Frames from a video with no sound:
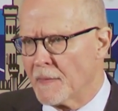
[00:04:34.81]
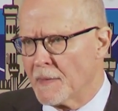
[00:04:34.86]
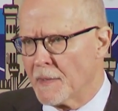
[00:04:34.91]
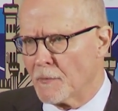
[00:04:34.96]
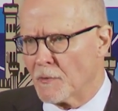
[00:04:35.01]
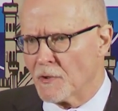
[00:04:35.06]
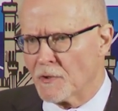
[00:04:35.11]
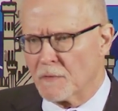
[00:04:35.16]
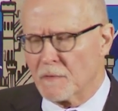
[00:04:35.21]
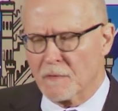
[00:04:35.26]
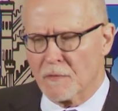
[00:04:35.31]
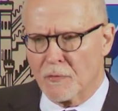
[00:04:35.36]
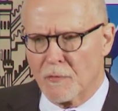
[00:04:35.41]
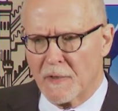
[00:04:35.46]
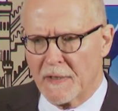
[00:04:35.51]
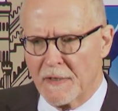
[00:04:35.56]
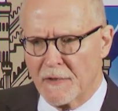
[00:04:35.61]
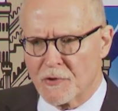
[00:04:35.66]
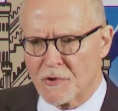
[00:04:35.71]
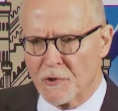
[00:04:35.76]
were
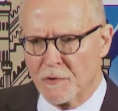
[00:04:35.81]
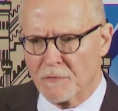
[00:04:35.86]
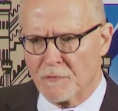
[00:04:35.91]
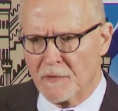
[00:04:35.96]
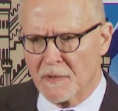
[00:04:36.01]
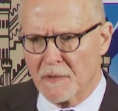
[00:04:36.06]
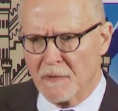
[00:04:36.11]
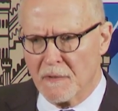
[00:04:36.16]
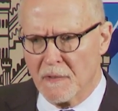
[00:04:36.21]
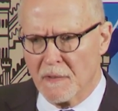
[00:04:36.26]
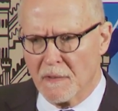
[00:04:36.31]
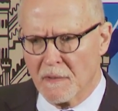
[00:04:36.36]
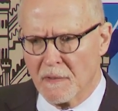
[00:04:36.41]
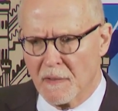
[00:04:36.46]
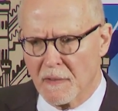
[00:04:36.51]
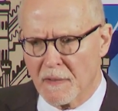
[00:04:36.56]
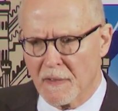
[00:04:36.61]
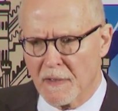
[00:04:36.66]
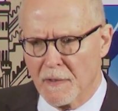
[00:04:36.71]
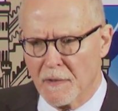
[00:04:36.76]
20 children
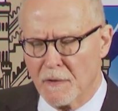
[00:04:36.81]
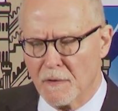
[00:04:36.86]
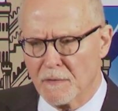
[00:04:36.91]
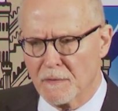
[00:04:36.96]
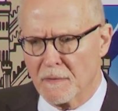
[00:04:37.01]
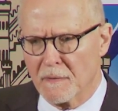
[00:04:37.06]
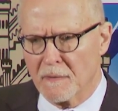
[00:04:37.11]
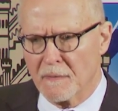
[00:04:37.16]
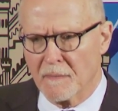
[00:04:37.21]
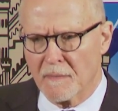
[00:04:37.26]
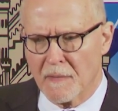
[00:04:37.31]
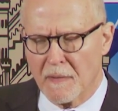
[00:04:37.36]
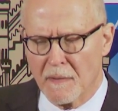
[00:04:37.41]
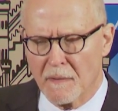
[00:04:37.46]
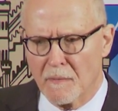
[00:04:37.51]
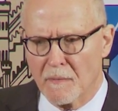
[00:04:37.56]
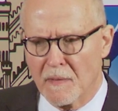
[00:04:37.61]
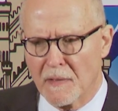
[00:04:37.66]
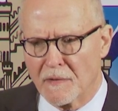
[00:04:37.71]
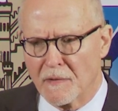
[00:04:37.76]
killed. There
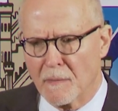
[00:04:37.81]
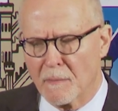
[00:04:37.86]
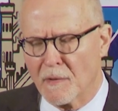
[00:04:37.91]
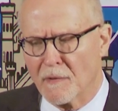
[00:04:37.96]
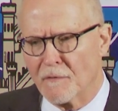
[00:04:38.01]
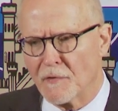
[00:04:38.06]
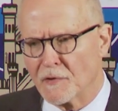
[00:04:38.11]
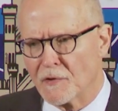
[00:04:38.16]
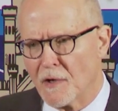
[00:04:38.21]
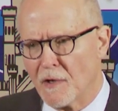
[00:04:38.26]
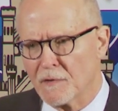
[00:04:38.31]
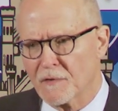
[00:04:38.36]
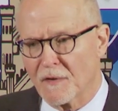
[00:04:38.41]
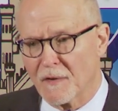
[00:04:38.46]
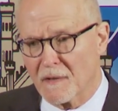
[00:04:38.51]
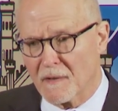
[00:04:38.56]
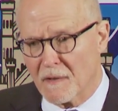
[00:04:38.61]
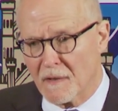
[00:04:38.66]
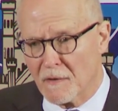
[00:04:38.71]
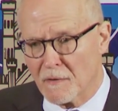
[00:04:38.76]
were a number of adults
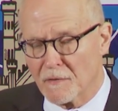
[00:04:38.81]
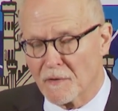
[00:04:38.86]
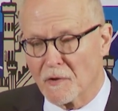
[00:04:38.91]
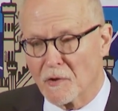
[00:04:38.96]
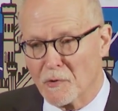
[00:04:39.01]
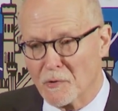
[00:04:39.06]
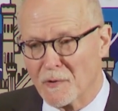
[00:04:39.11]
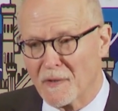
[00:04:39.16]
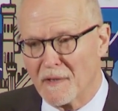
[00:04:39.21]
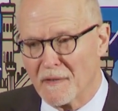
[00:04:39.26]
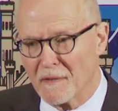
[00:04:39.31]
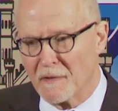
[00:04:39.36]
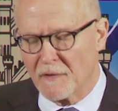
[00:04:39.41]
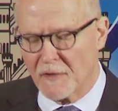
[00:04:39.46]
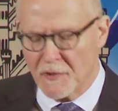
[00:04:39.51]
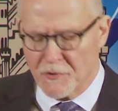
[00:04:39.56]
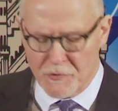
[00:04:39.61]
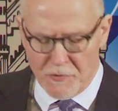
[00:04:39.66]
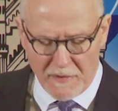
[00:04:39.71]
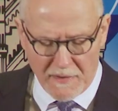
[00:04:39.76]
killed, including the
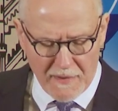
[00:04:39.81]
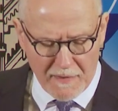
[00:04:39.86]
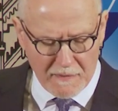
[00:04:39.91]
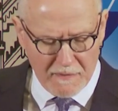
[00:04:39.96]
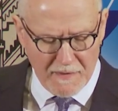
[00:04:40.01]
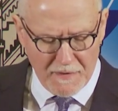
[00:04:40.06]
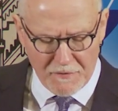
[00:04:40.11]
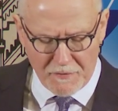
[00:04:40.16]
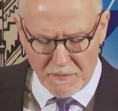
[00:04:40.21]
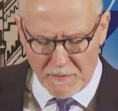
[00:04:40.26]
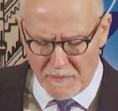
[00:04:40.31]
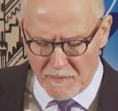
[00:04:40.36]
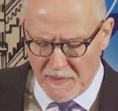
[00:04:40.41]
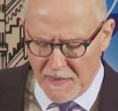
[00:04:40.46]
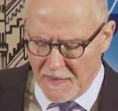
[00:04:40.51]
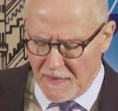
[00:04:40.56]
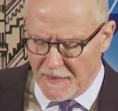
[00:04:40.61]
teacher in that classroom.